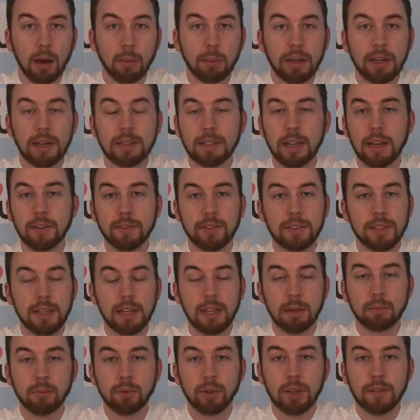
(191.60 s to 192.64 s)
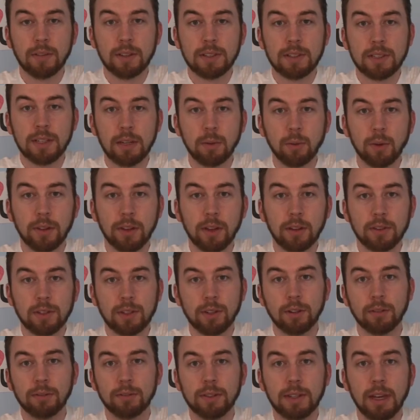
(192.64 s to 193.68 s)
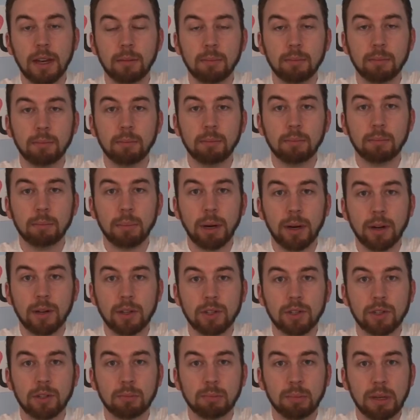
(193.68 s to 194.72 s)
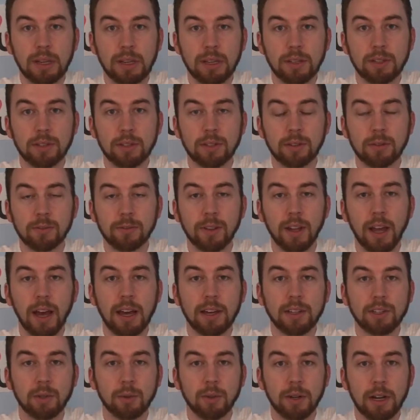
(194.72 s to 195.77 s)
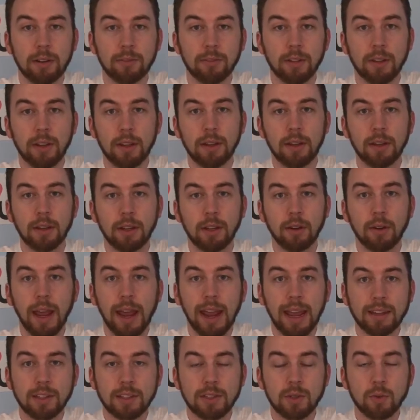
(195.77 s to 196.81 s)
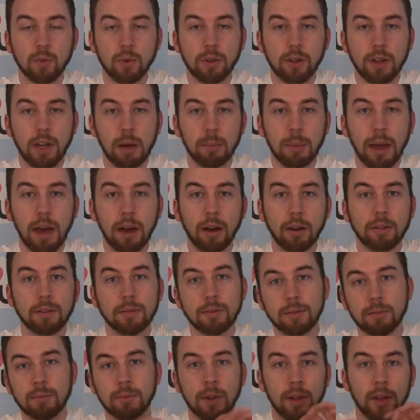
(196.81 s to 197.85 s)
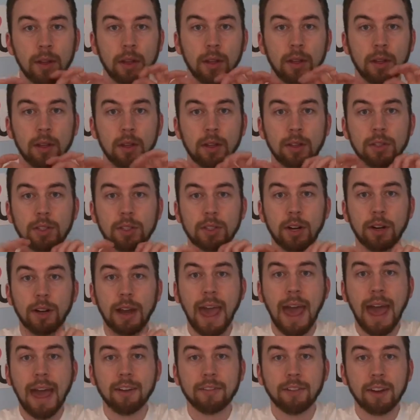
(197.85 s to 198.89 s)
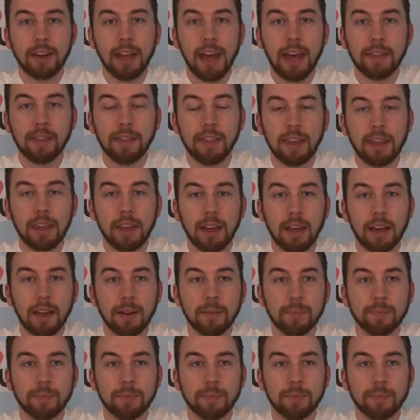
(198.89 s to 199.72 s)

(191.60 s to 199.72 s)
because I've seen previously when there's little dead bugs or bees or flies or whatever that, you know, ants will come out and start having at the